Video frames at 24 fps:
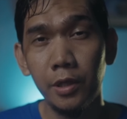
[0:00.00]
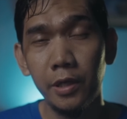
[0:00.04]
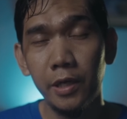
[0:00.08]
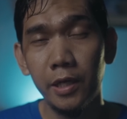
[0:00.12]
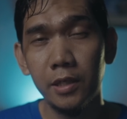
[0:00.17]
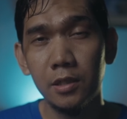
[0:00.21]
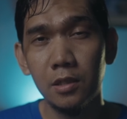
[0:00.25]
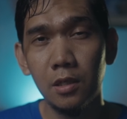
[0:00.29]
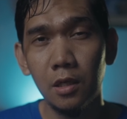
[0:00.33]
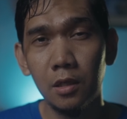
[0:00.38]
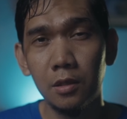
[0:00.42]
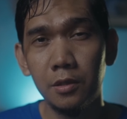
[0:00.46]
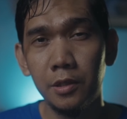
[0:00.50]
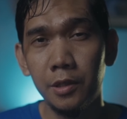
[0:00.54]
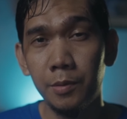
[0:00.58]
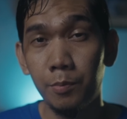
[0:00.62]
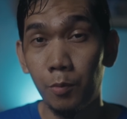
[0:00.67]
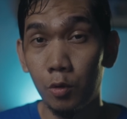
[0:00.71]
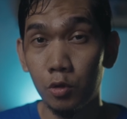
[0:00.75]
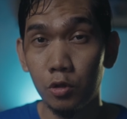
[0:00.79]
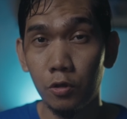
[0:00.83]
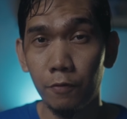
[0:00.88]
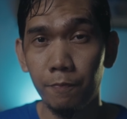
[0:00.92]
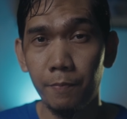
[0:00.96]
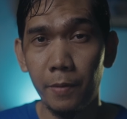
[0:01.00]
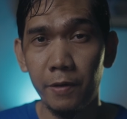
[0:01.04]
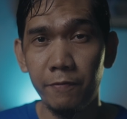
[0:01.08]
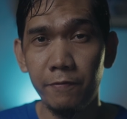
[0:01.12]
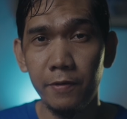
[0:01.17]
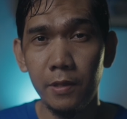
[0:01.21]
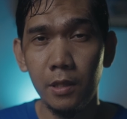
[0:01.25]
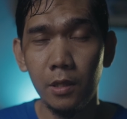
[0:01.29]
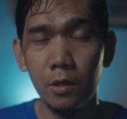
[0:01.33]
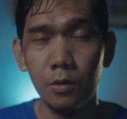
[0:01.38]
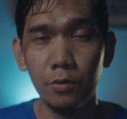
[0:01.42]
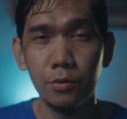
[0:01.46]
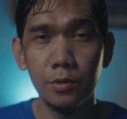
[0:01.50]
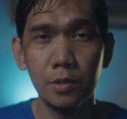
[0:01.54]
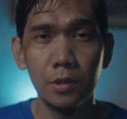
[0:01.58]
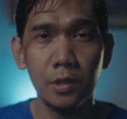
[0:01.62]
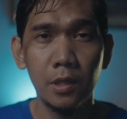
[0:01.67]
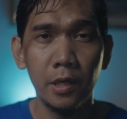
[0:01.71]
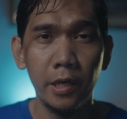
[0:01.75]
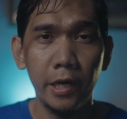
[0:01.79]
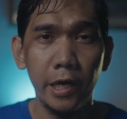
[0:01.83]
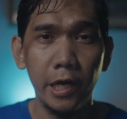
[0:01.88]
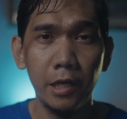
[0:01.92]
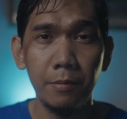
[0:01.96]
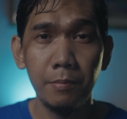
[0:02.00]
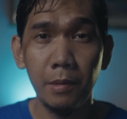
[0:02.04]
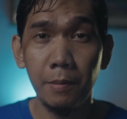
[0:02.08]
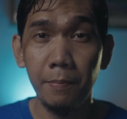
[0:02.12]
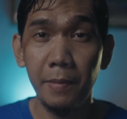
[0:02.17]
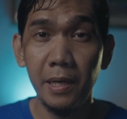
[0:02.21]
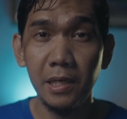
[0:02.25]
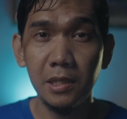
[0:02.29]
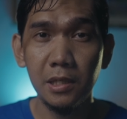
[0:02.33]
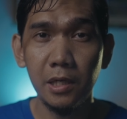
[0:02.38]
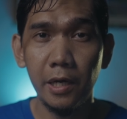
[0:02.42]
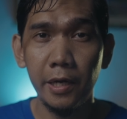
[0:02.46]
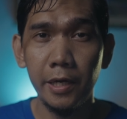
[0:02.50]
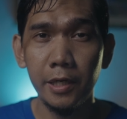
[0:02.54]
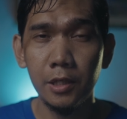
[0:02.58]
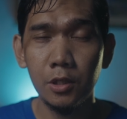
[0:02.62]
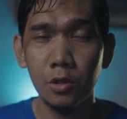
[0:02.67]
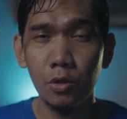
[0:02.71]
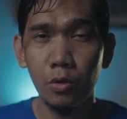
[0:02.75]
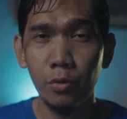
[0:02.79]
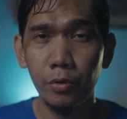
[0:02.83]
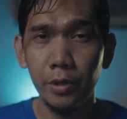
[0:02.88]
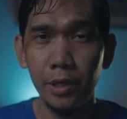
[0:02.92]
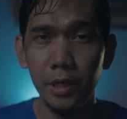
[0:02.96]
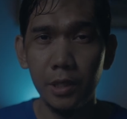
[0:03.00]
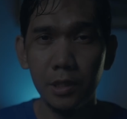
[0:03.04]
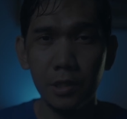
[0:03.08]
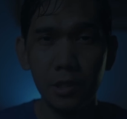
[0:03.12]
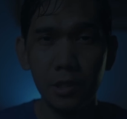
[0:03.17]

in S-Log 3 most of my videos, and my base ISO is